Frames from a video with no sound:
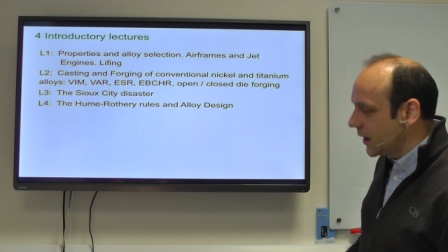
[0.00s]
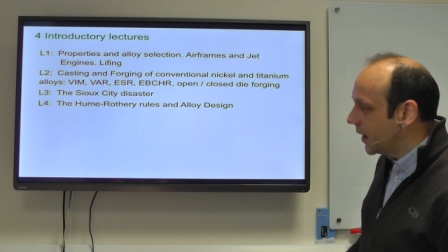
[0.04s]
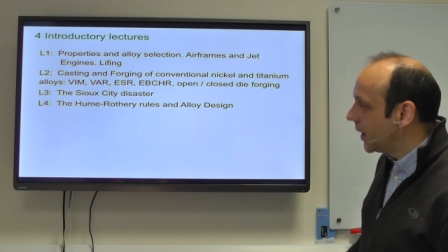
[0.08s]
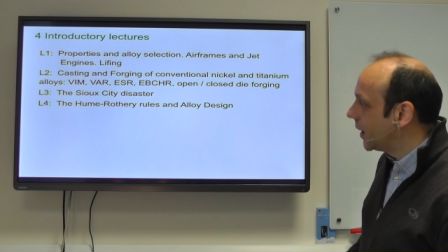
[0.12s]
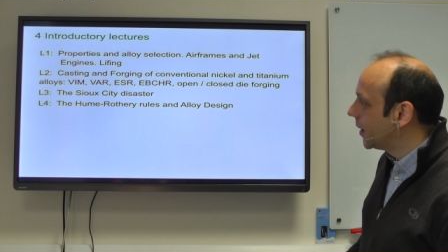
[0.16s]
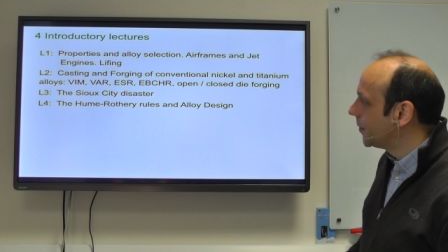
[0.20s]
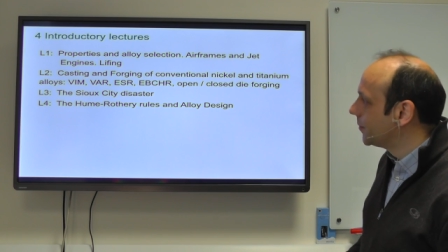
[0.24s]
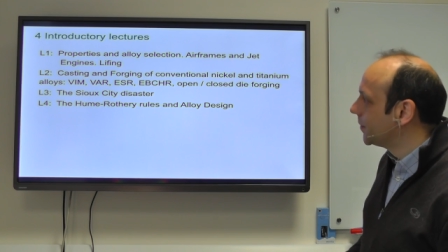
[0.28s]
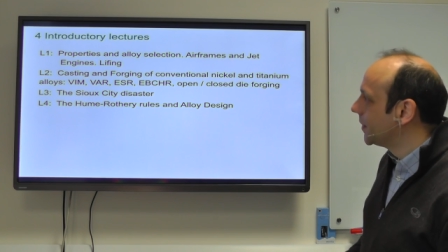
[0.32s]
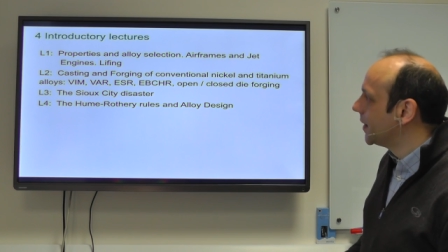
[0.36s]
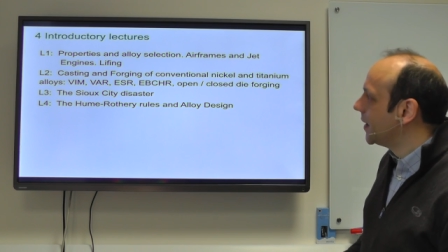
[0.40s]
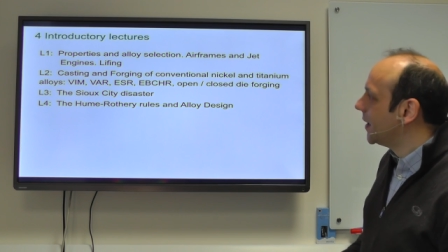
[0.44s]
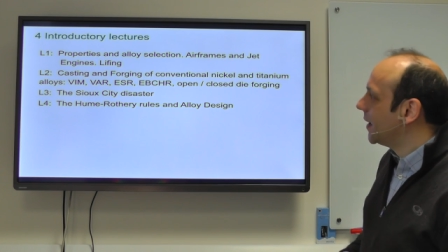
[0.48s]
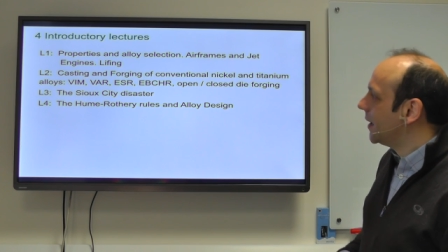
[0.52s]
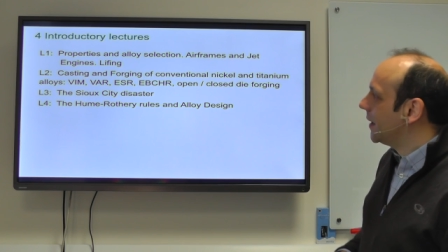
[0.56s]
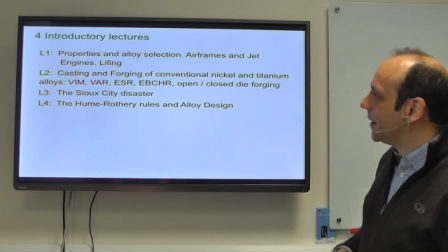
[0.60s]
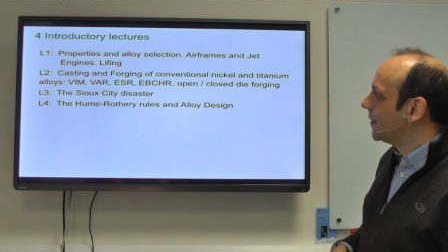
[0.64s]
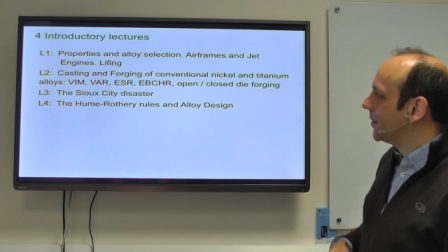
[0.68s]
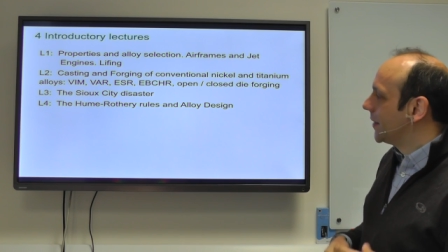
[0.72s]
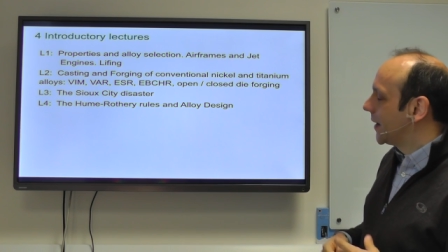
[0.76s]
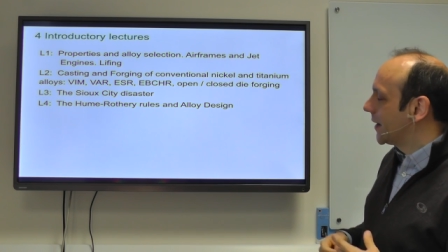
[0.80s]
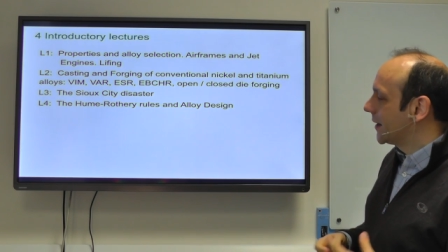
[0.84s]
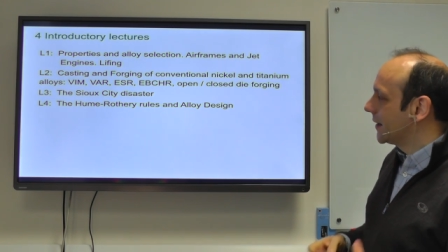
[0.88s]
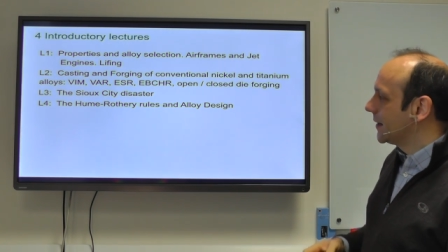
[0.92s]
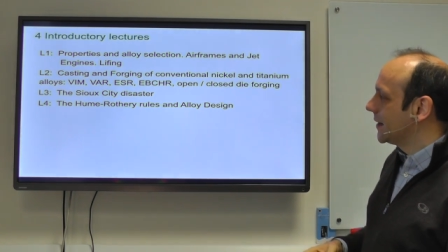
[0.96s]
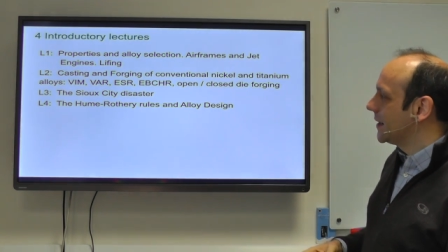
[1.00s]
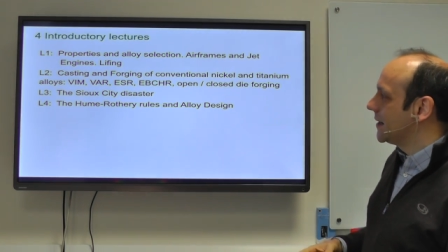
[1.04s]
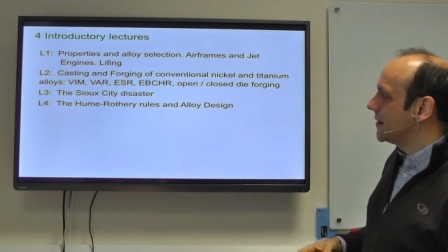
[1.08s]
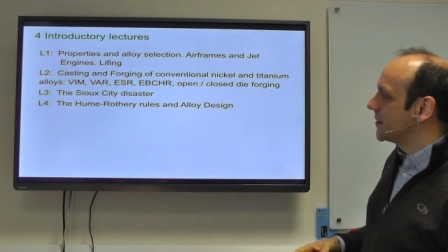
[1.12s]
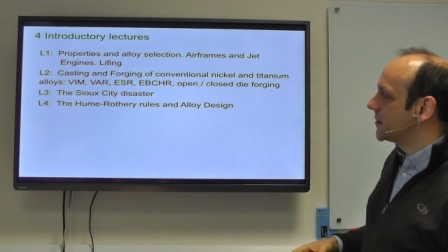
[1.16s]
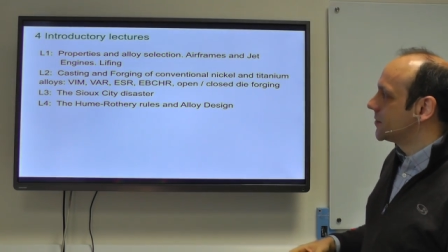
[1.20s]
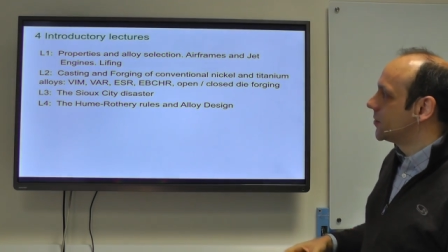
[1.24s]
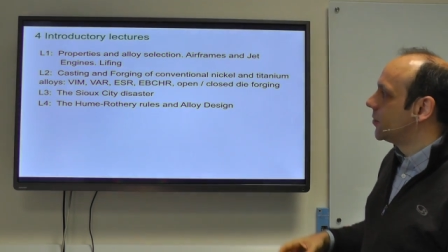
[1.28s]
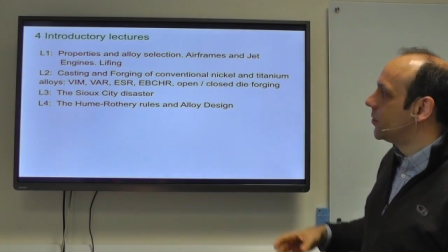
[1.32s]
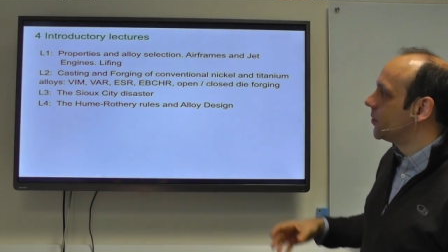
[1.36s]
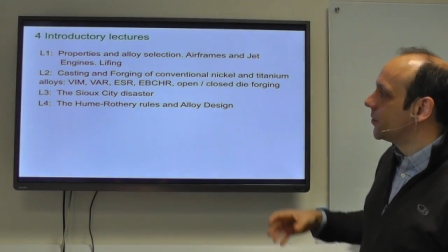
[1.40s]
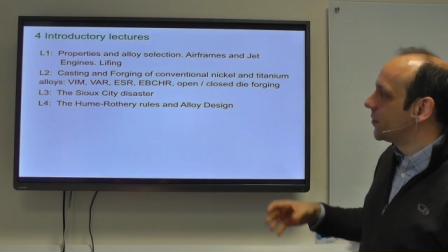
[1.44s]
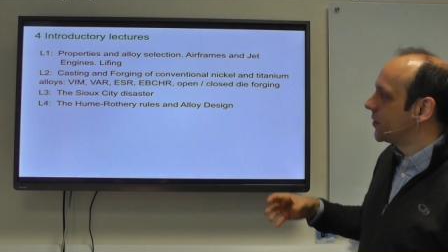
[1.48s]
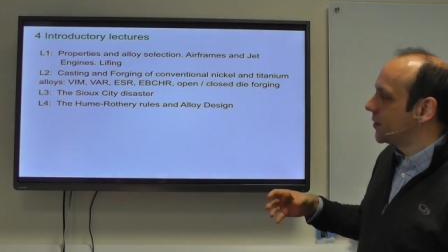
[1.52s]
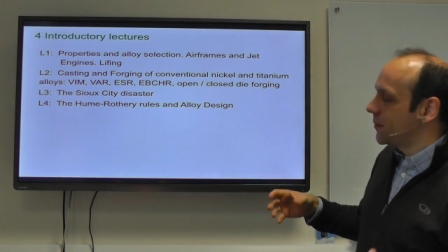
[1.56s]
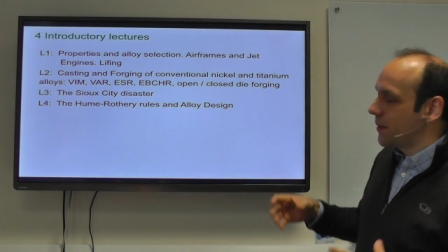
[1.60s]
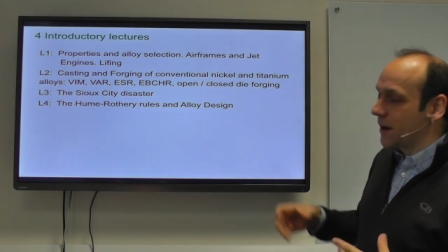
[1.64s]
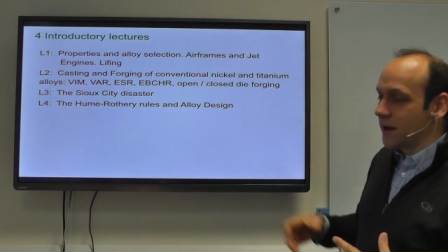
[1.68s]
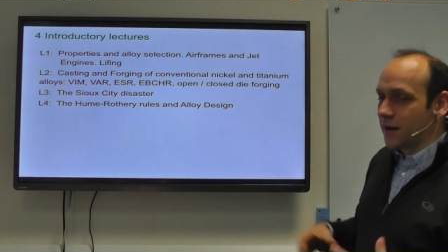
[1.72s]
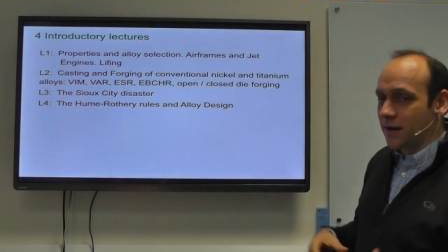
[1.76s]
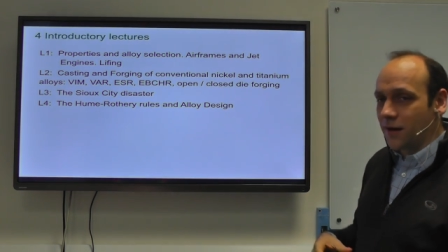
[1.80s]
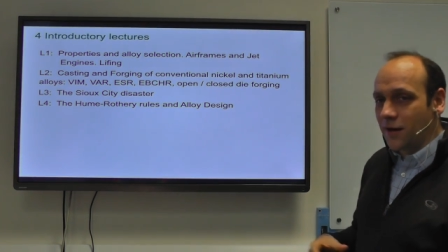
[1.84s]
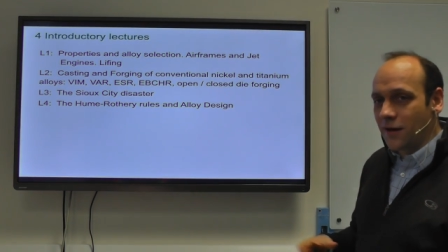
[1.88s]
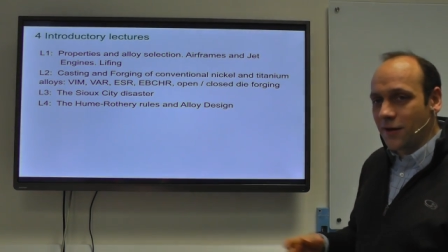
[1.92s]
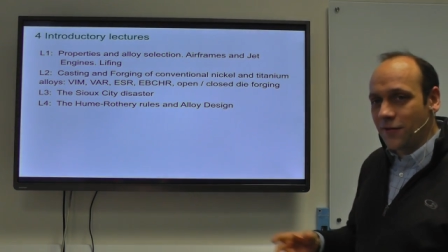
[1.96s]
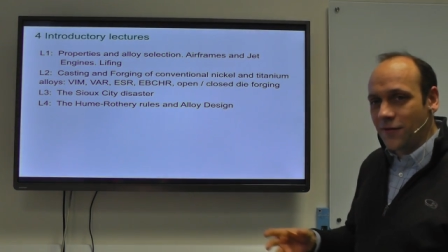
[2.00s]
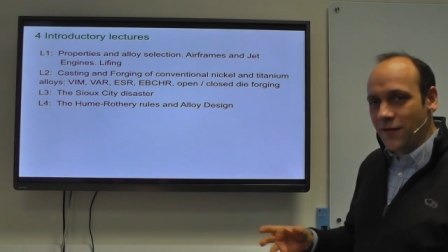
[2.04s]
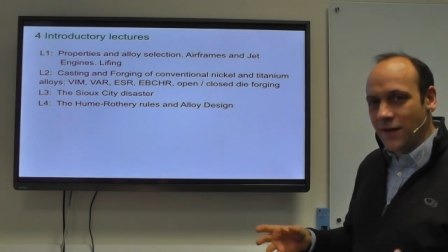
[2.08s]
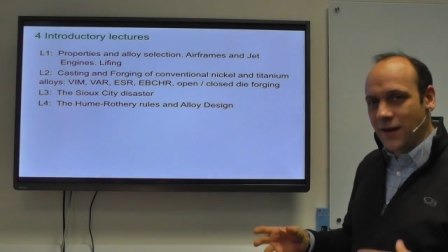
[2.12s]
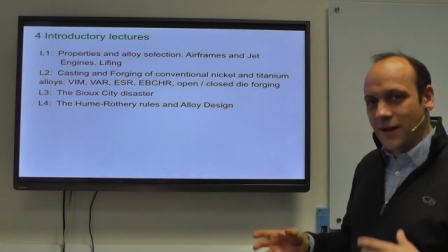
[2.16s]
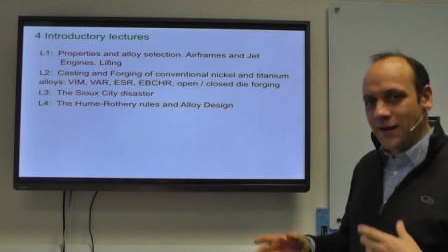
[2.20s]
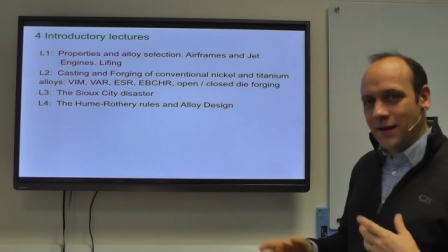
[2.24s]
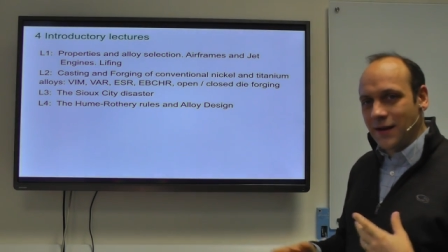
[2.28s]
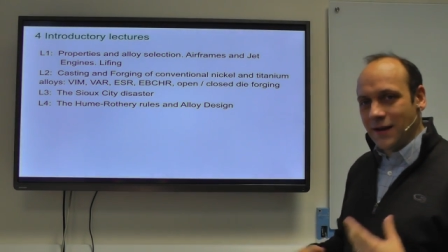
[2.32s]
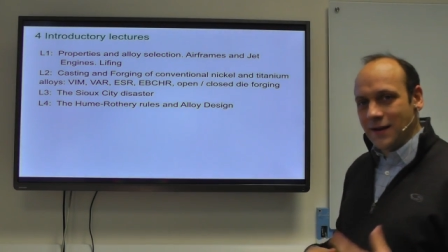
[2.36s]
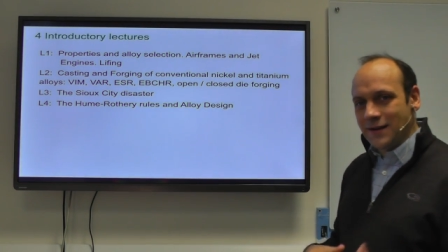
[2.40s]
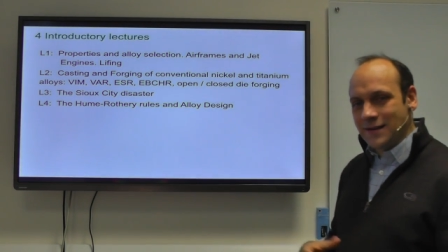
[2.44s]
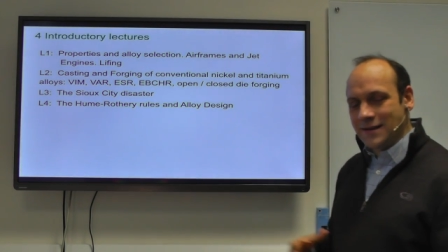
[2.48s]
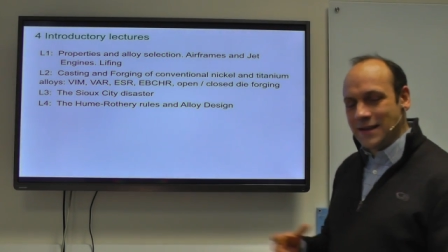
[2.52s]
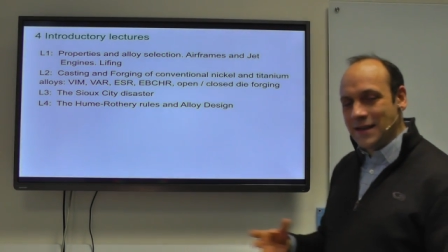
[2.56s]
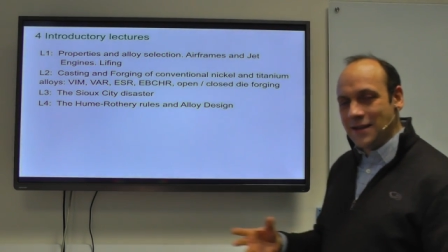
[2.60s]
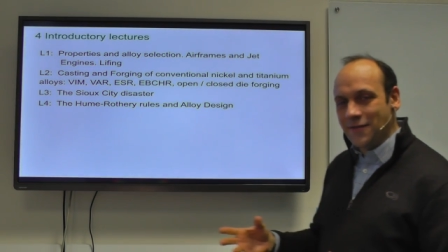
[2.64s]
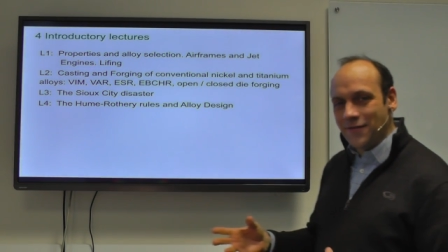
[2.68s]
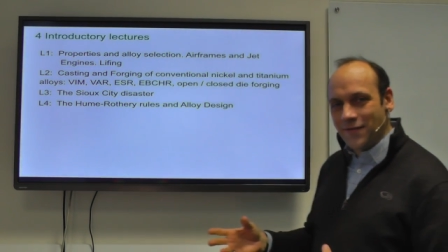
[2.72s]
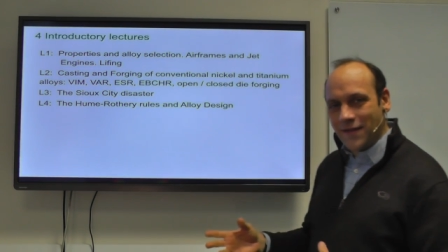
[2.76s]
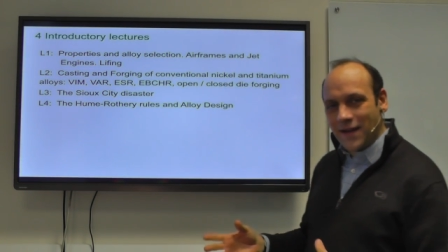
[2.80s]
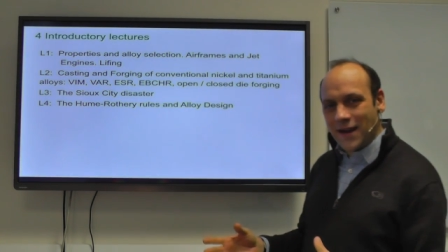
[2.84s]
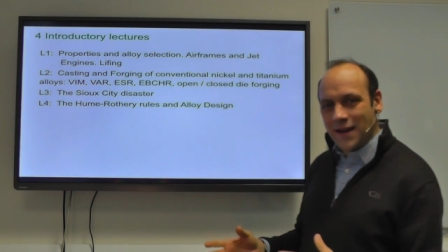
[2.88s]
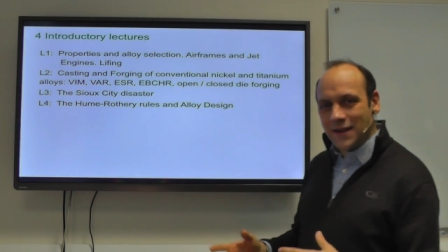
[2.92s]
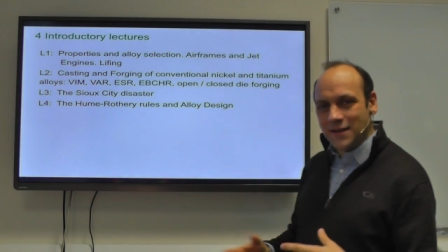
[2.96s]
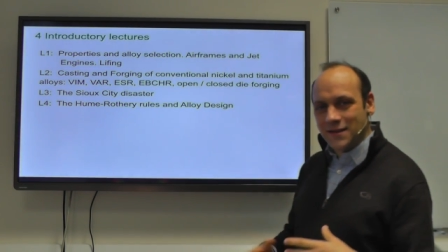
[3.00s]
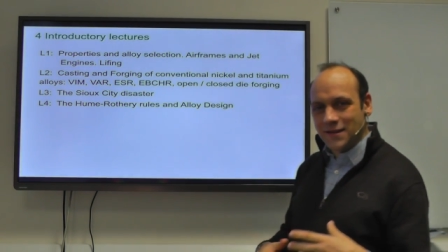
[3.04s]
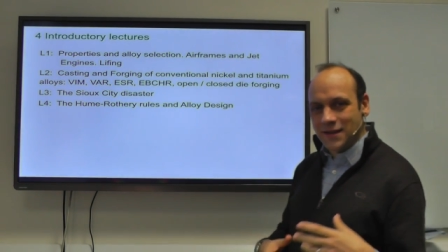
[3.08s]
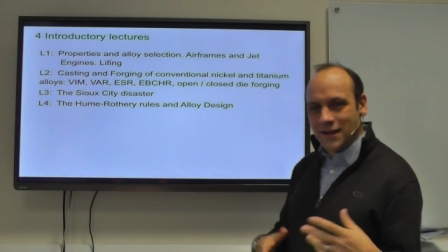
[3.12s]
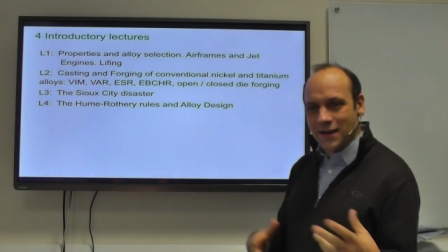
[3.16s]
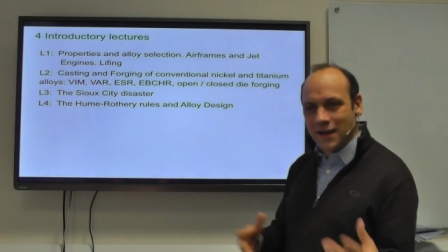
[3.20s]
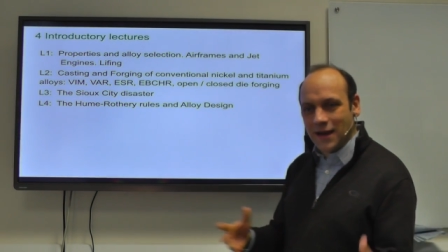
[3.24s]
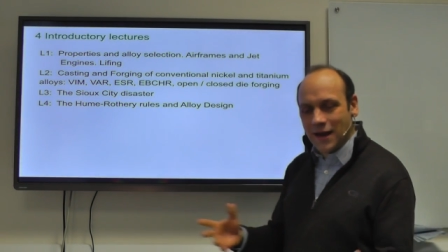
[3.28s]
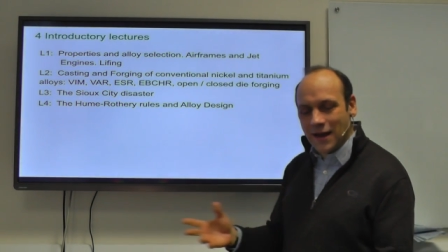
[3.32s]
Um, that'll lead us on thinking about lifing and, and defects that,